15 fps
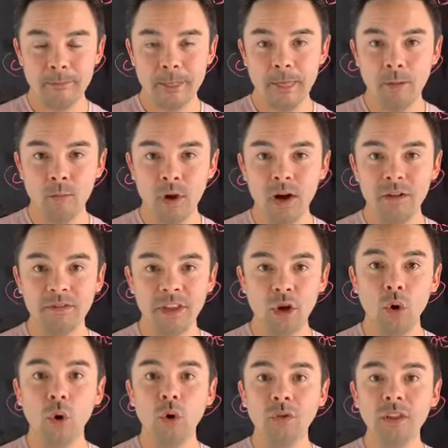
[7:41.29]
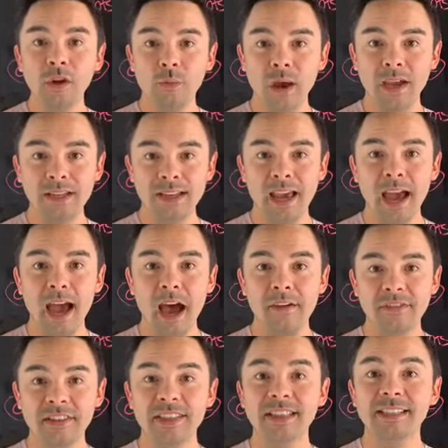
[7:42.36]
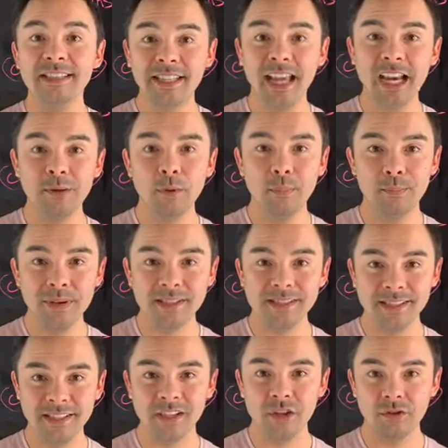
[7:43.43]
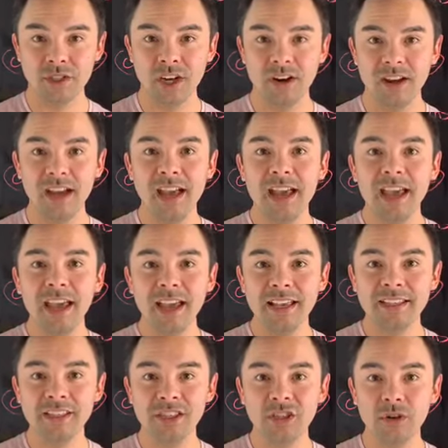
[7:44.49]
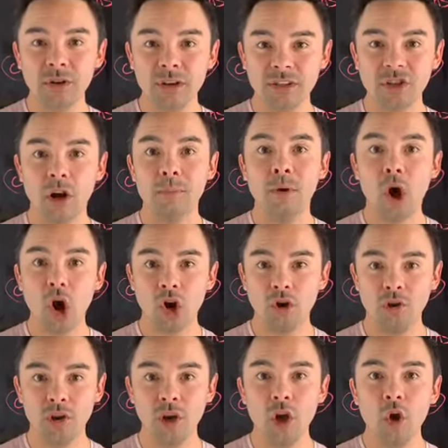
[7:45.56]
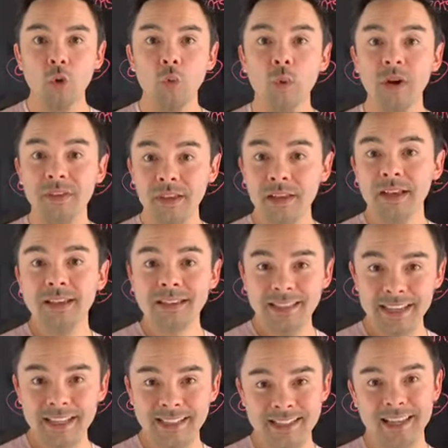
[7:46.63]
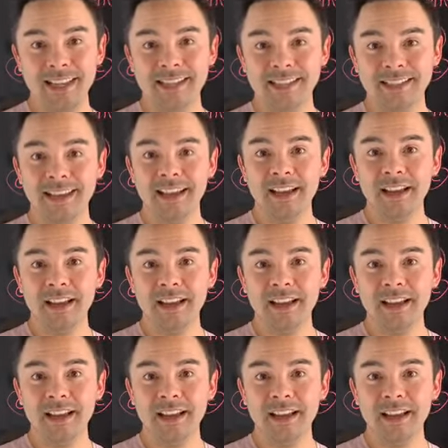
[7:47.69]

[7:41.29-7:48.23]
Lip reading: well, the only way to have a sustainable business in doTERRA is to start partnering with CCs,